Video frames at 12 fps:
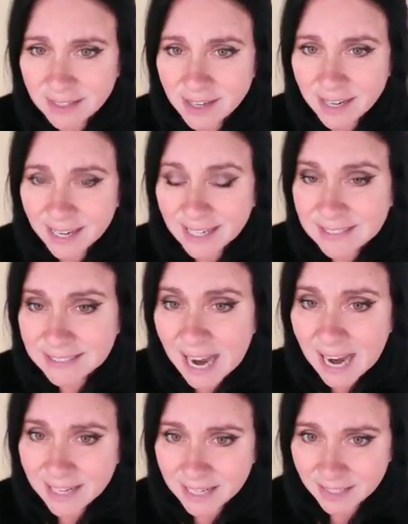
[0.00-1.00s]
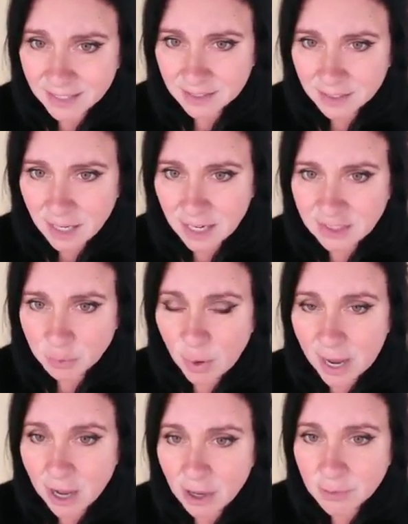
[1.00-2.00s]
indicted as
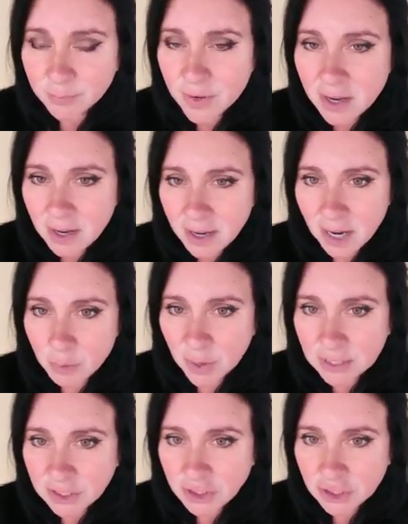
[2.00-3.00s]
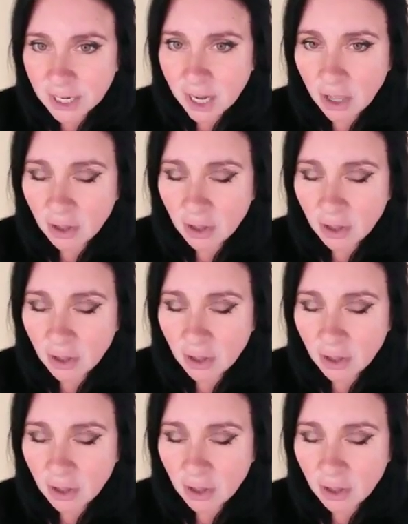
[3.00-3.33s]
well, and went to jail